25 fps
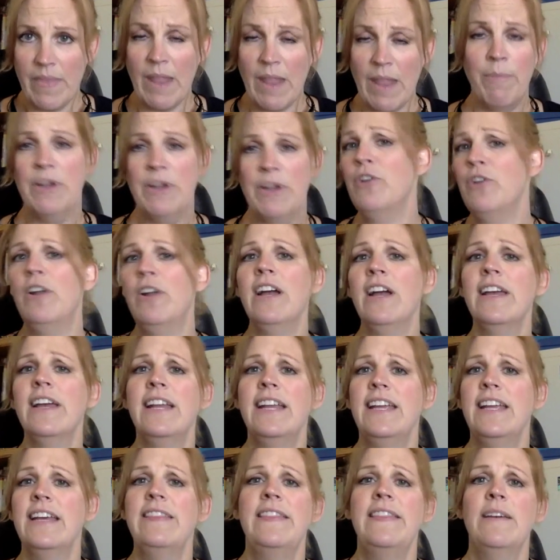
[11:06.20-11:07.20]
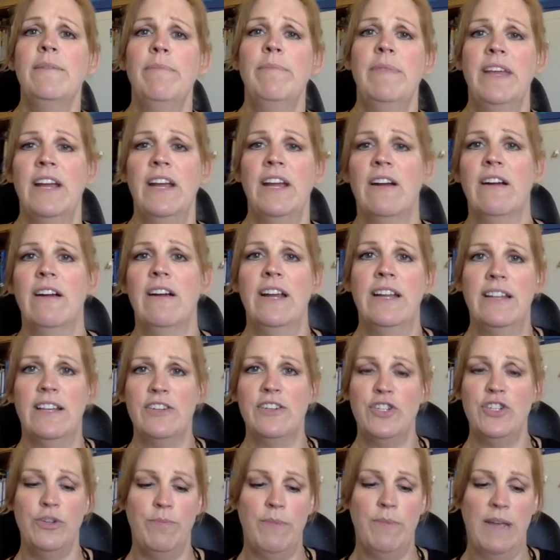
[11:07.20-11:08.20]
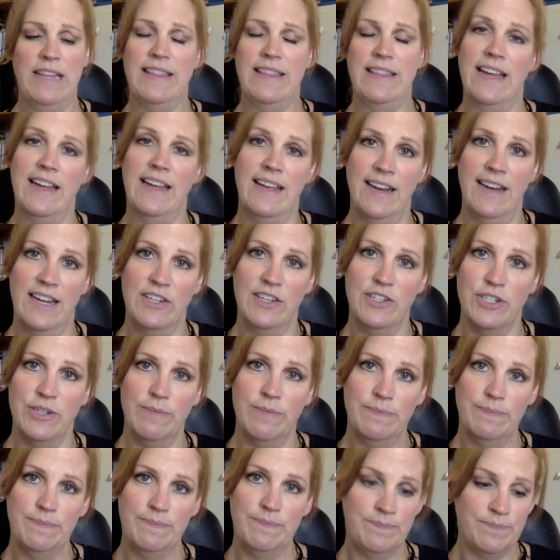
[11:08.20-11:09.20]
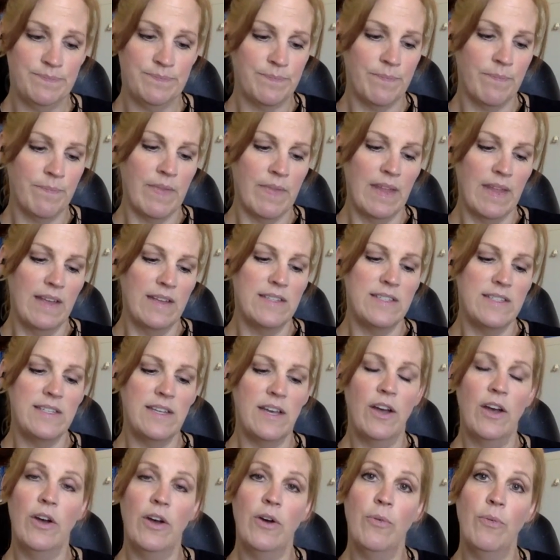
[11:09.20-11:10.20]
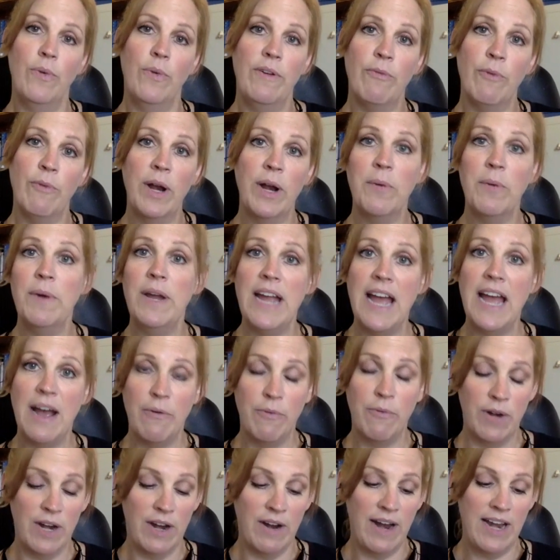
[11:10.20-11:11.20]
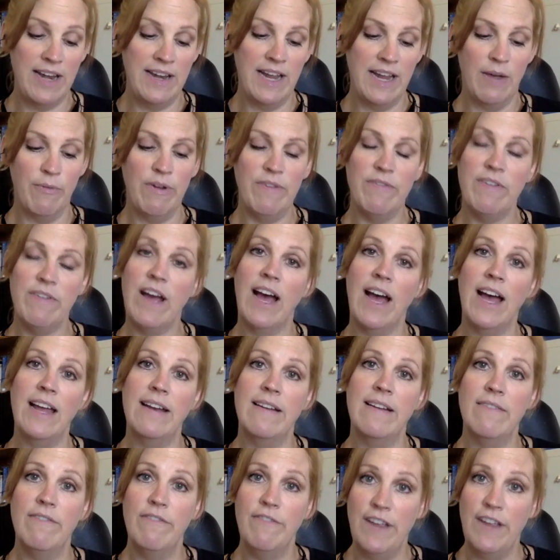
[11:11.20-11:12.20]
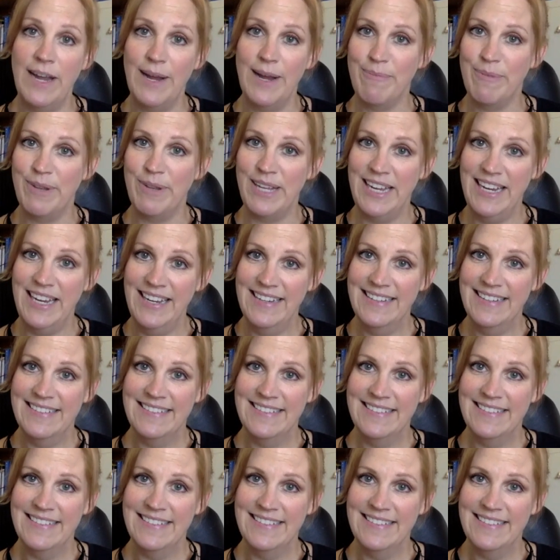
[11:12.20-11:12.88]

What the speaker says: But you're not going to get them there unless you make that connection. So what are we at right now? We've got family,